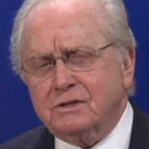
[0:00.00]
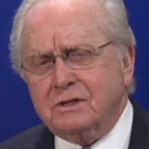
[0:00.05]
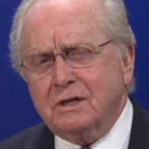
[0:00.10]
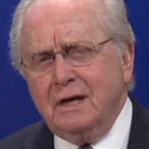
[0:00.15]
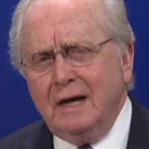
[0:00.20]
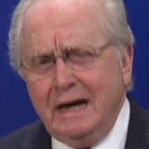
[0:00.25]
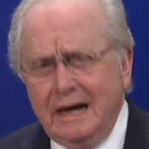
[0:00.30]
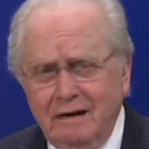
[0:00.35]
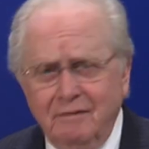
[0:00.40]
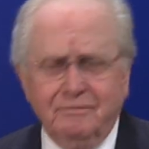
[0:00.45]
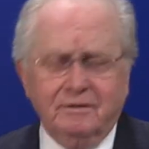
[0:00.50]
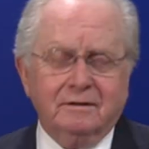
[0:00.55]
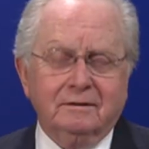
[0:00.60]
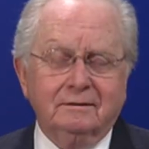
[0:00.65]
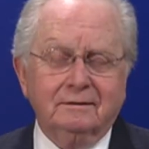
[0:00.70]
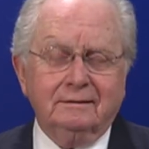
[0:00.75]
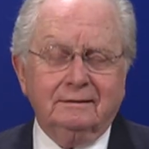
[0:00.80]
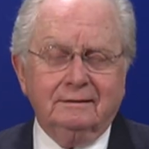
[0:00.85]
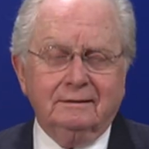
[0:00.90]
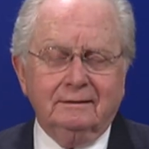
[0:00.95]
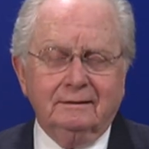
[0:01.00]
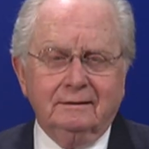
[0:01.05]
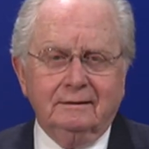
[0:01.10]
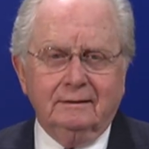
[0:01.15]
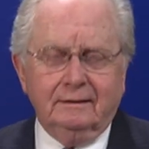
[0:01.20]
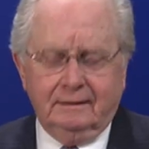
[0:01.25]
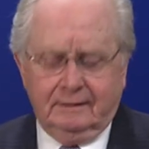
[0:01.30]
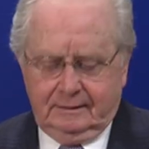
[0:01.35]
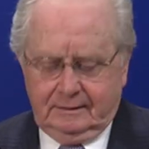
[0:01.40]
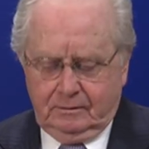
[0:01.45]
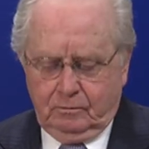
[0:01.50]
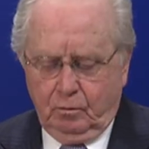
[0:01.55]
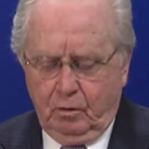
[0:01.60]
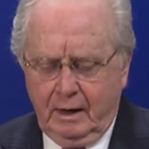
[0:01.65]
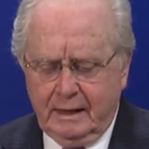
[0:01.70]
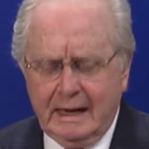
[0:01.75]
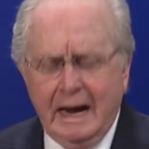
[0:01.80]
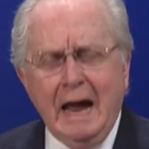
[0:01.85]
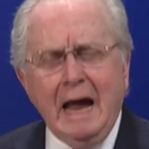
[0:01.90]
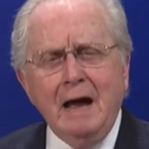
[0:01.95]
to heaven.
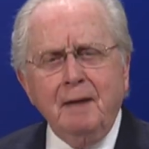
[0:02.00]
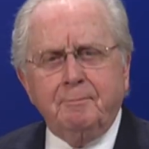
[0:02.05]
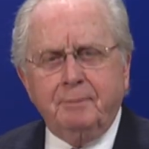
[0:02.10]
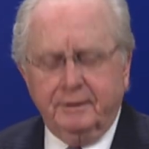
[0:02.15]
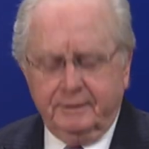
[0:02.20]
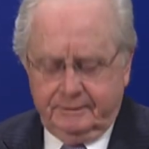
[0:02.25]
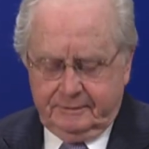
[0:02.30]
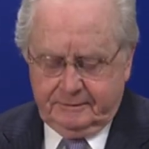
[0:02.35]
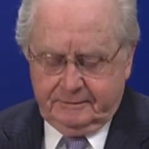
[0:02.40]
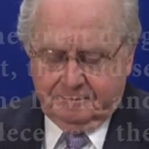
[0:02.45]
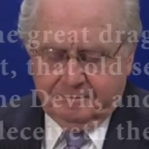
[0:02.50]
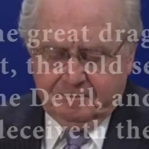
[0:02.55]
What happened?